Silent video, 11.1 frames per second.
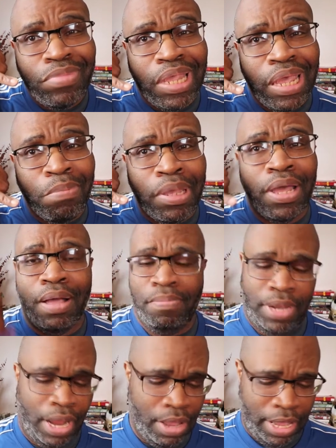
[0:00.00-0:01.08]
hit me up
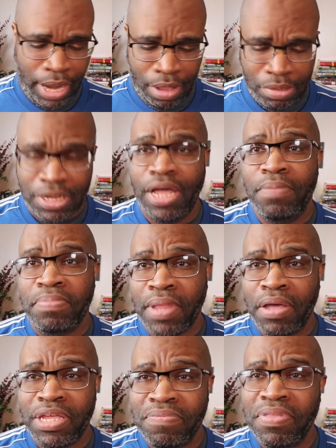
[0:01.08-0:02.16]
and I'll and I'll uh,
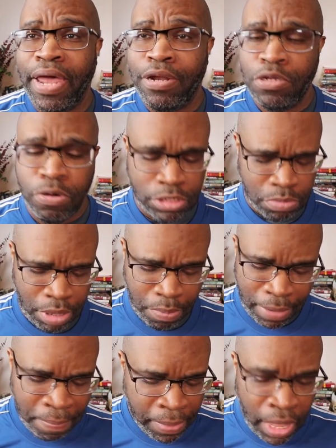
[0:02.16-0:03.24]
I'll give you that endorsement.
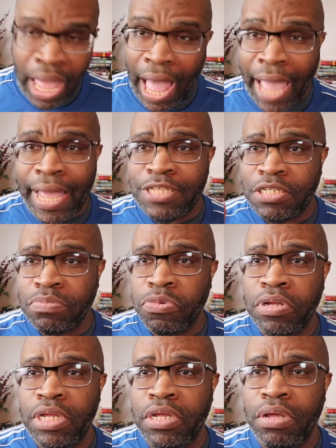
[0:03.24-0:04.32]
But I got some
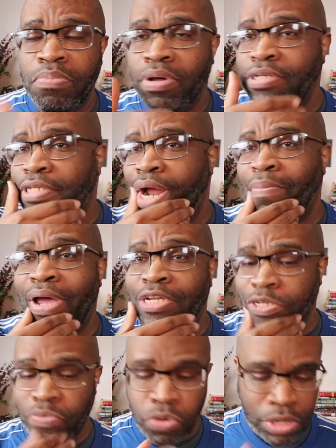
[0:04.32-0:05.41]
really good books that I'm
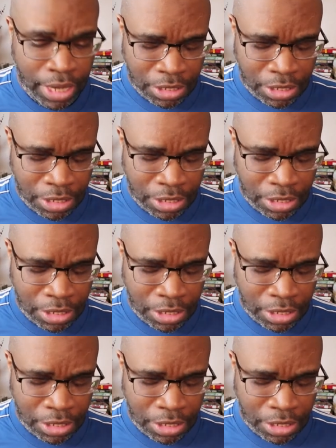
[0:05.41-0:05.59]
actually really